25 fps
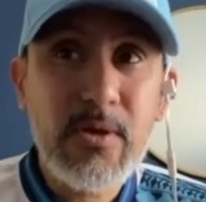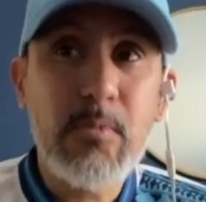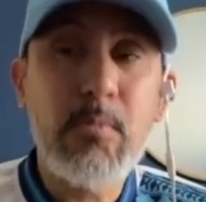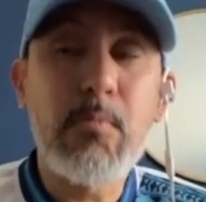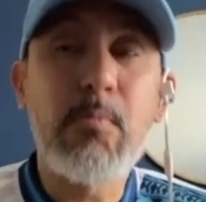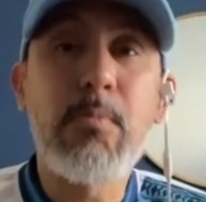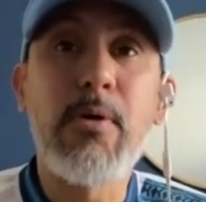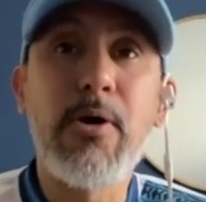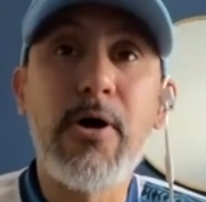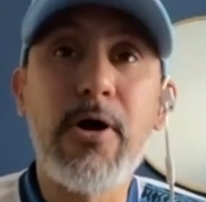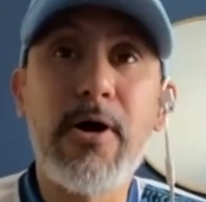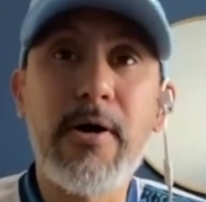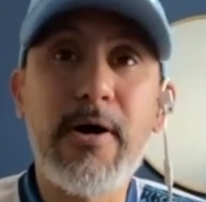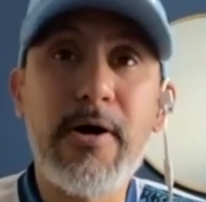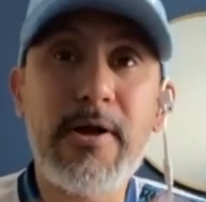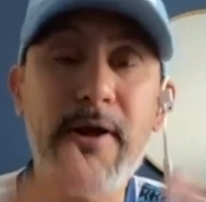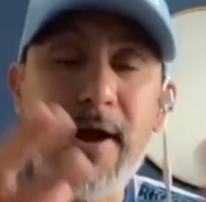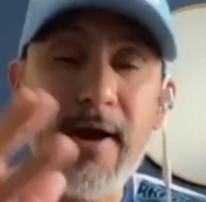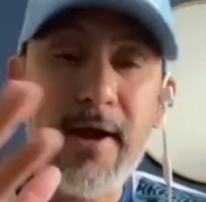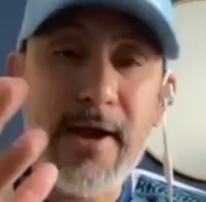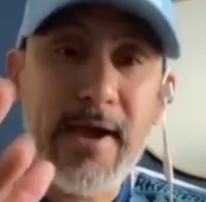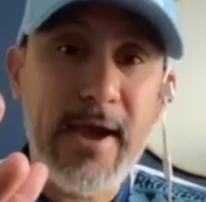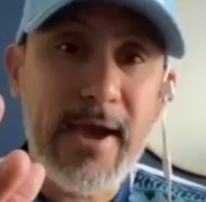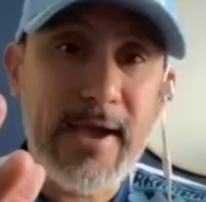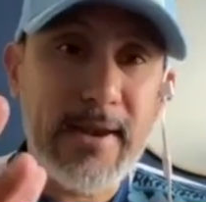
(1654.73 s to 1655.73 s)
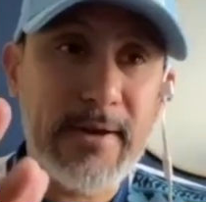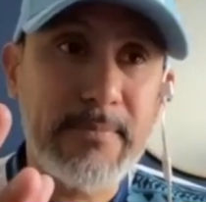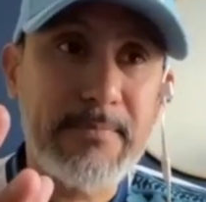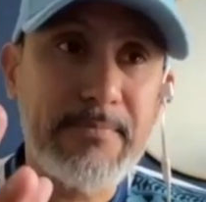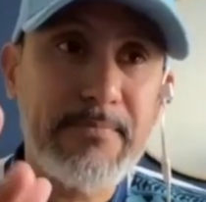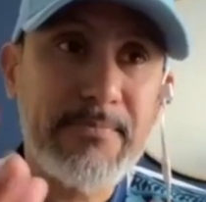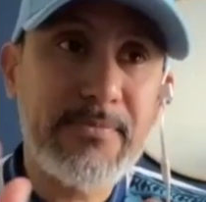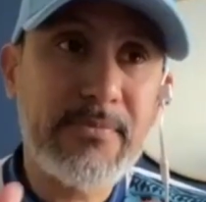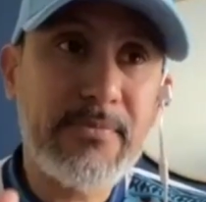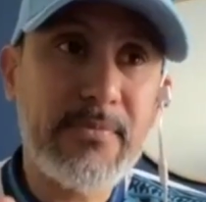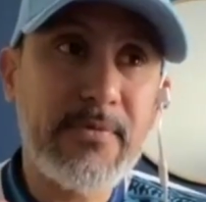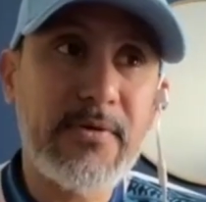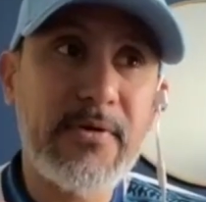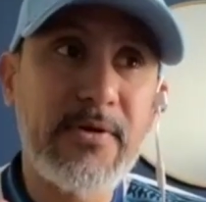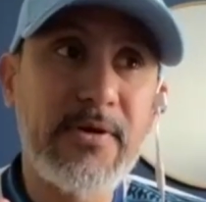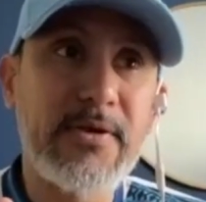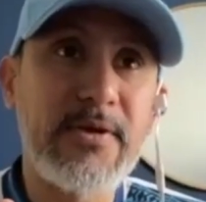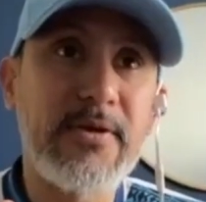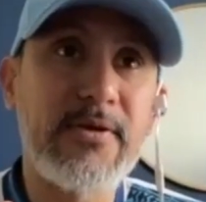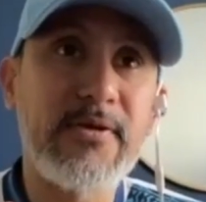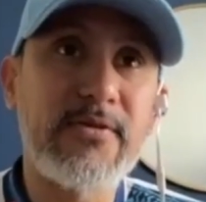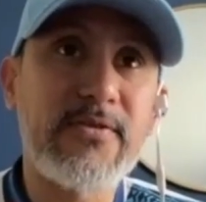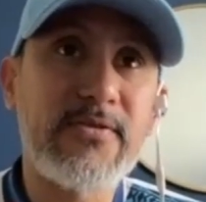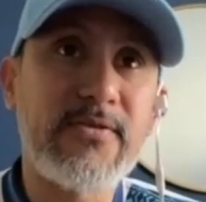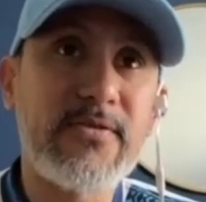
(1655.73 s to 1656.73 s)
But again, it
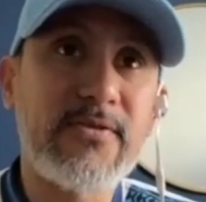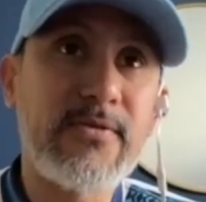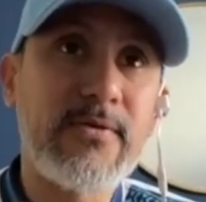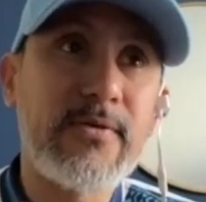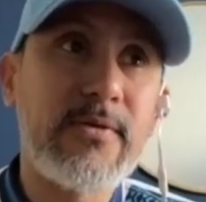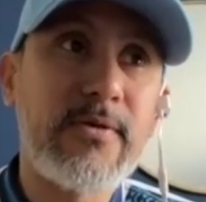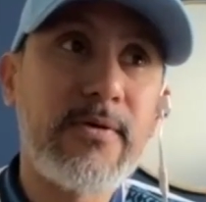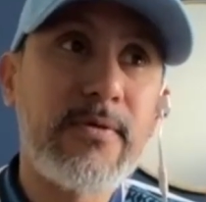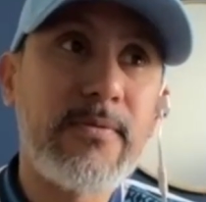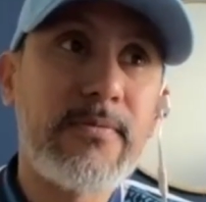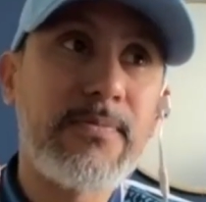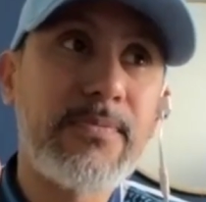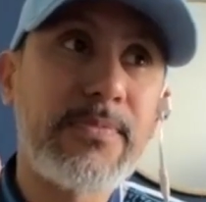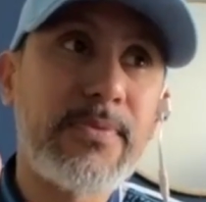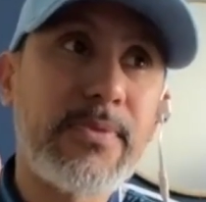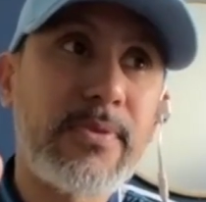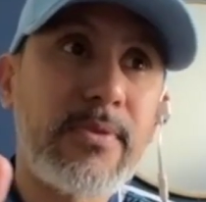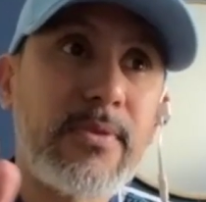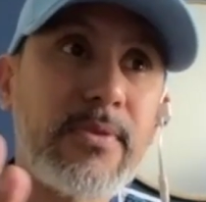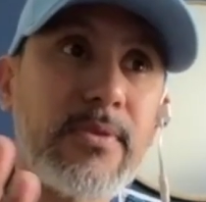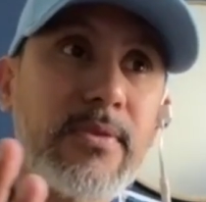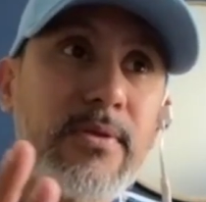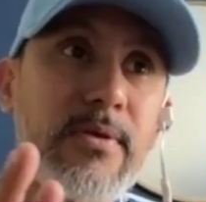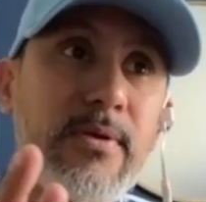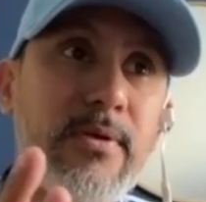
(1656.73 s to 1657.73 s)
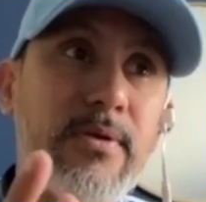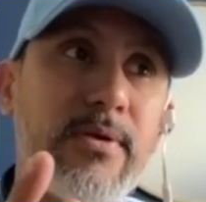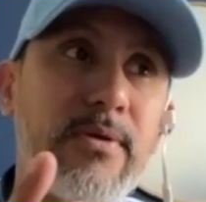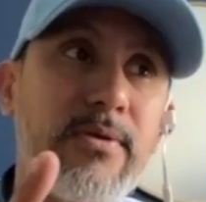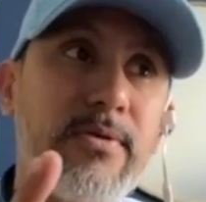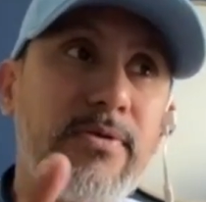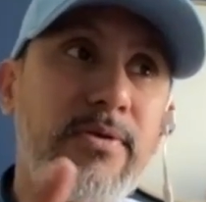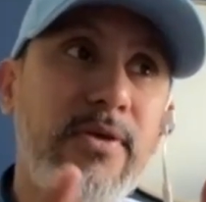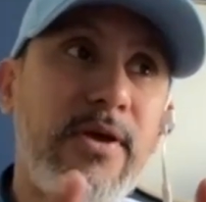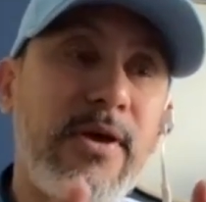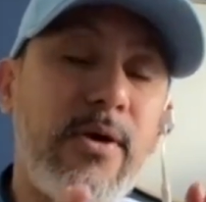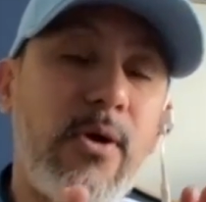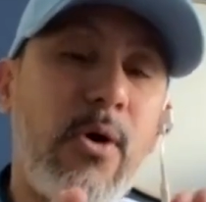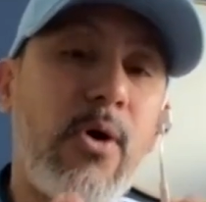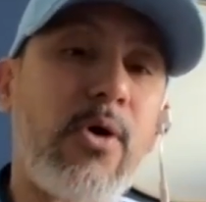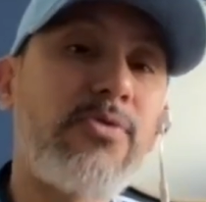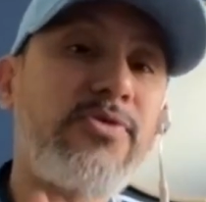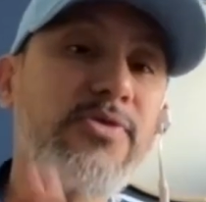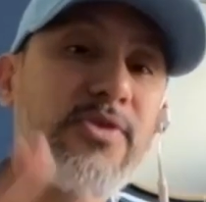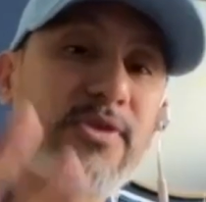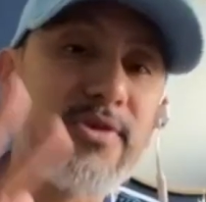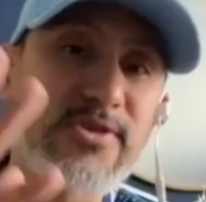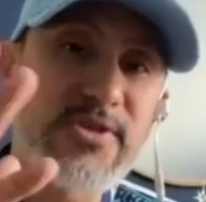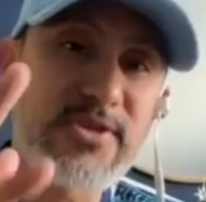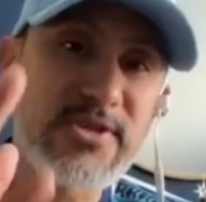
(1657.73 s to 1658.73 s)
is the
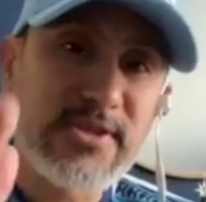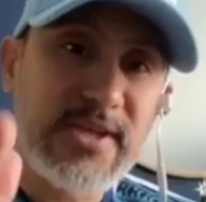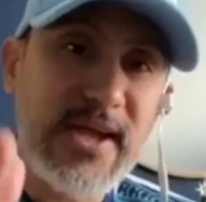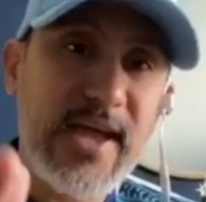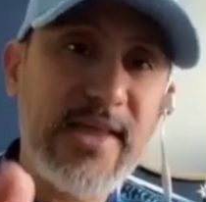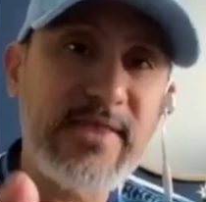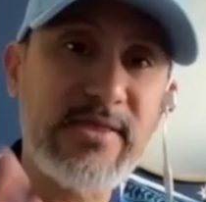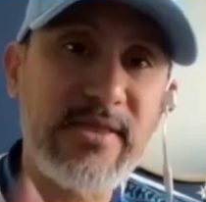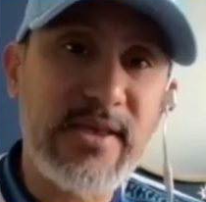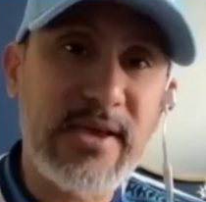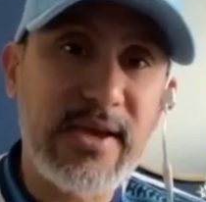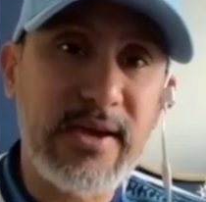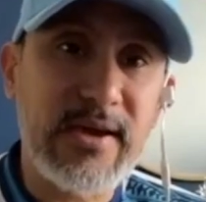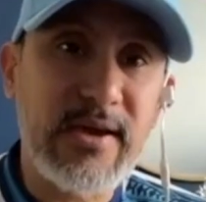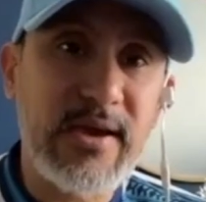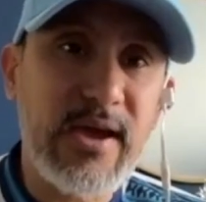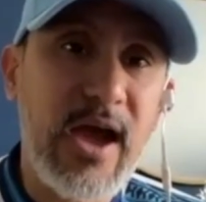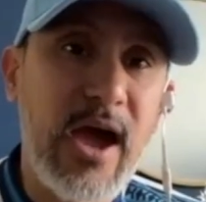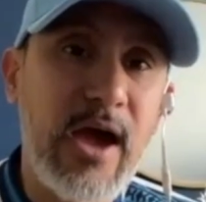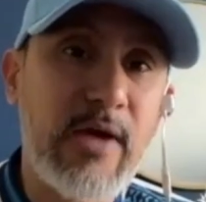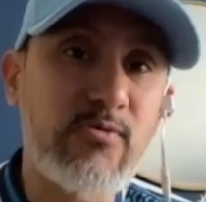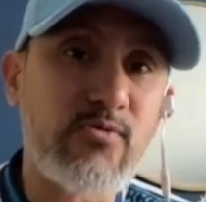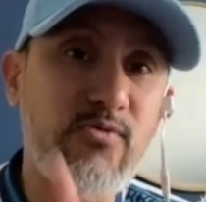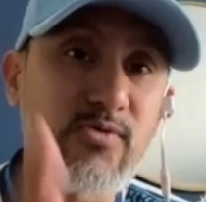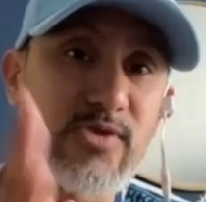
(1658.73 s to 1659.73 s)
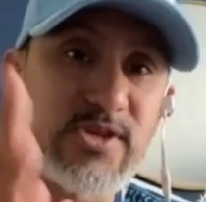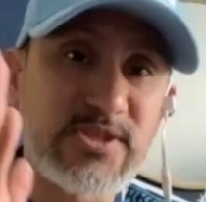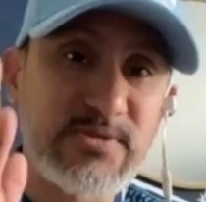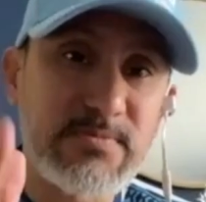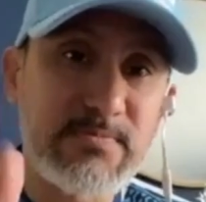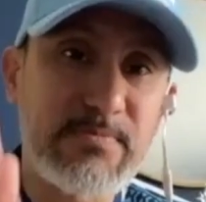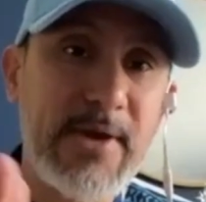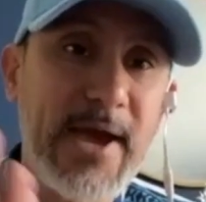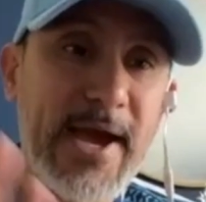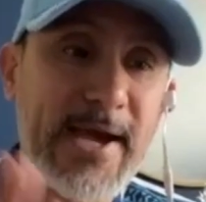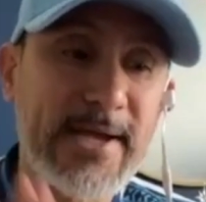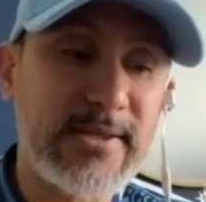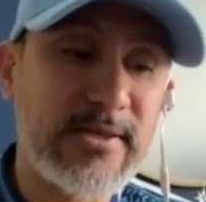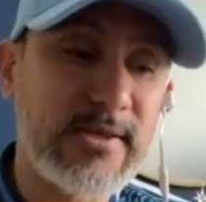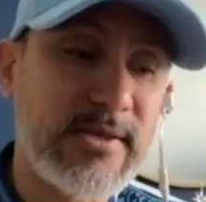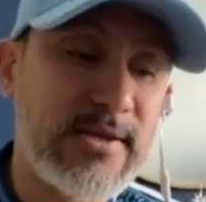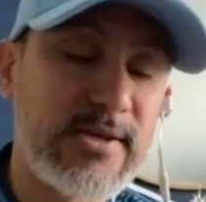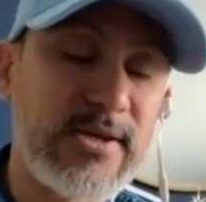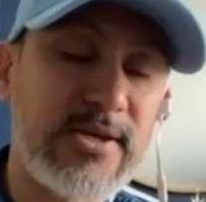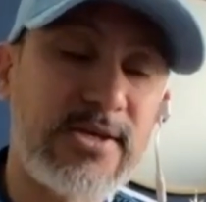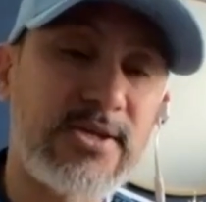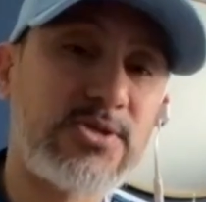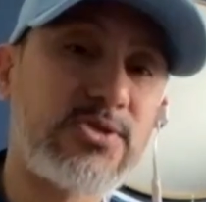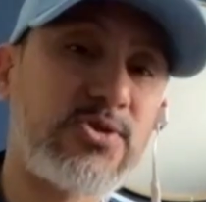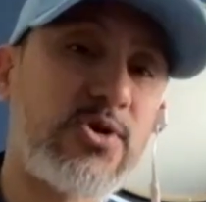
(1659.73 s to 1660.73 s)
understanding and respect
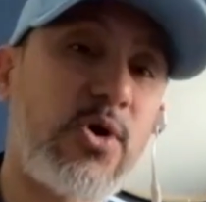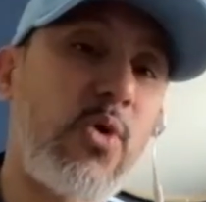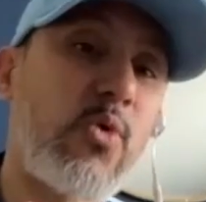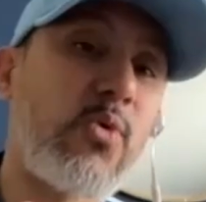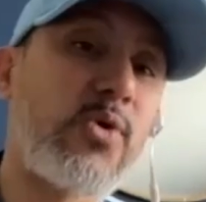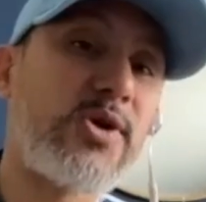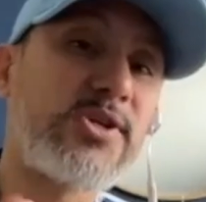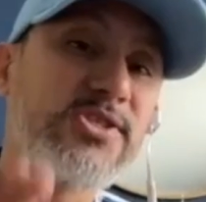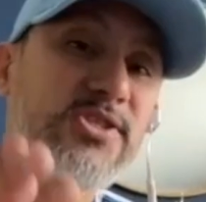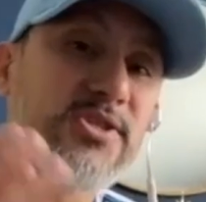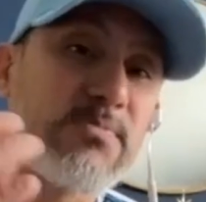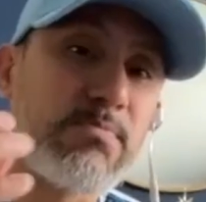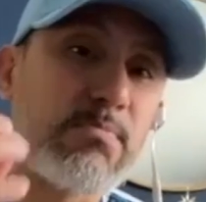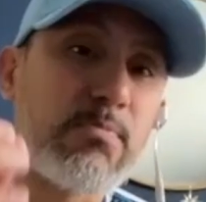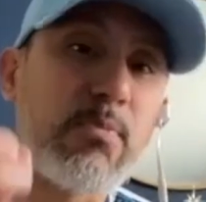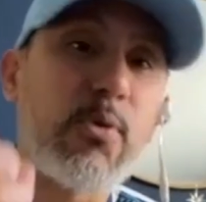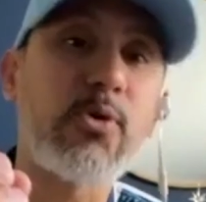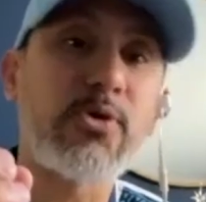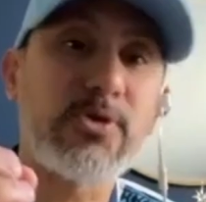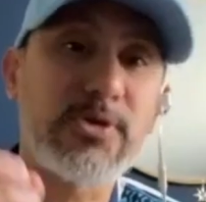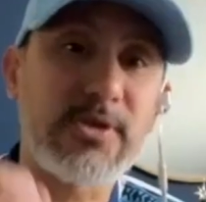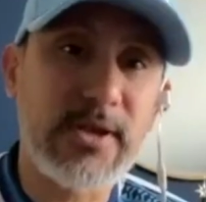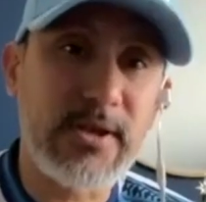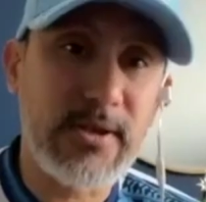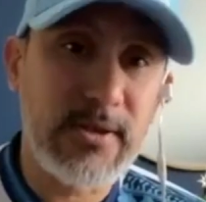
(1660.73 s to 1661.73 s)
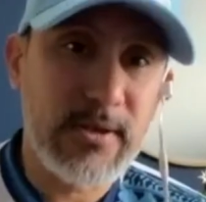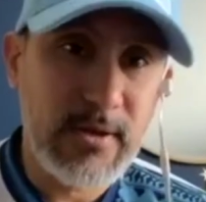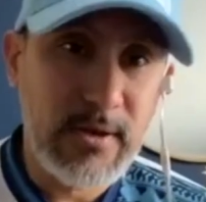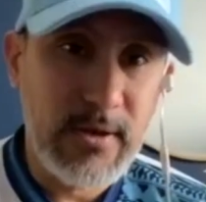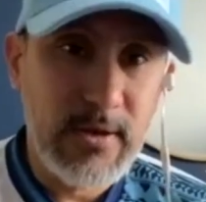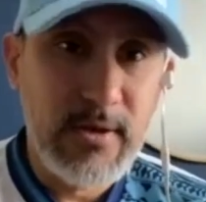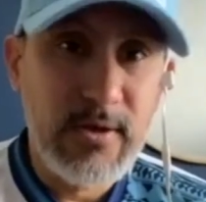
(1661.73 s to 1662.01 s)
is always important,